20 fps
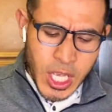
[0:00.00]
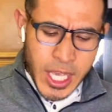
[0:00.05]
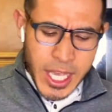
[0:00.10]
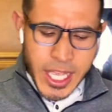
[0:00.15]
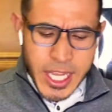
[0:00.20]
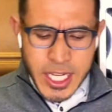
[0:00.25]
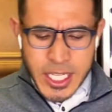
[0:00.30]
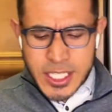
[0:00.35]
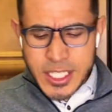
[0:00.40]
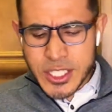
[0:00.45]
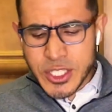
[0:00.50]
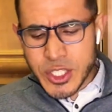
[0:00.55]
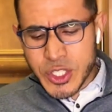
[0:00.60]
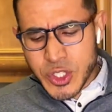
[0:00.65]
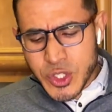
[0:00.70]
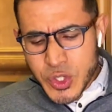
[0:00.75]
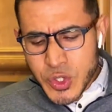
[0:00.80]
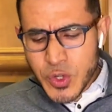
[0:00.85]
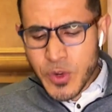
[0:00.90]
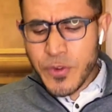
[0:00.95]
It is
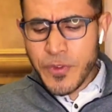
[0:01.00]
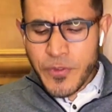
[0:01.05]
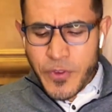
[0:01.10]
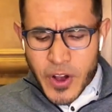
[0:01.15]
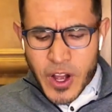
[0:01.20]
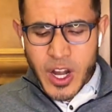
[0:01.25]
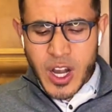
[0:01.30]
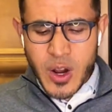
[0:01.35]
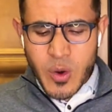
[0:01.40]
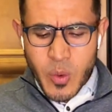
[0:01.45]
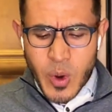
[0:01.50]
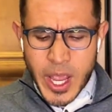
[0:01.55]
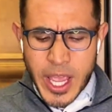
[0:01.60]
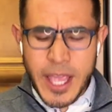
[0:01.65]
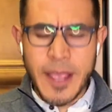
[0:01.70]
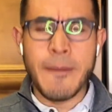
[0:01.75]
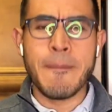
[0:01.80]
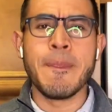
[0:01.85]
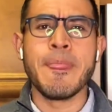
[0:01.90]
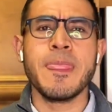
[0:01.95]
too far
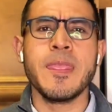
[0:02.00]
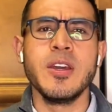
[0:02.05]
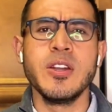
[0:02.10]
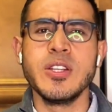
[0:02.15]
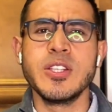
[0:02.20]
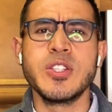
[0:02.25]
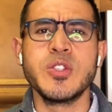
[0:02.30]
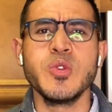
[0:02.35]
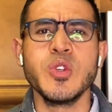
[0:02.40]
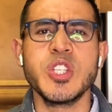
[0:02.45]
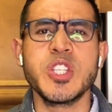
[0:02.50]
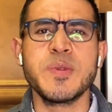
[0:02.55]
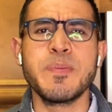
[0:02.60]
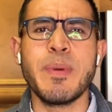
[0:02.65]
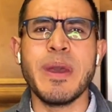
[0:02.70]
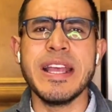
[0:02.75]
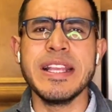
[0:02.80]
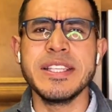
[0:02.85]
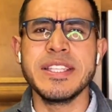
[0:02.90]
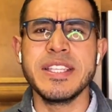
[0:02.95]
away. It is too
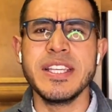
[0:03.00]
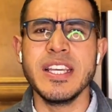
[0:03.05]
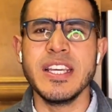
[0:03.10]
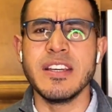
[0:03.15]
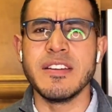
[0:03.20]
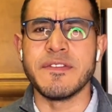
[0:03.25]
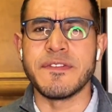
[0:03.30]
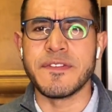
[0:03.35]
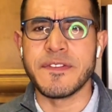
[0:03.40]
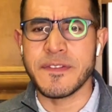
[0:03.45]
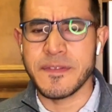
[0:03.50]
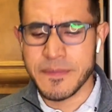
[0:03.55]
expensive.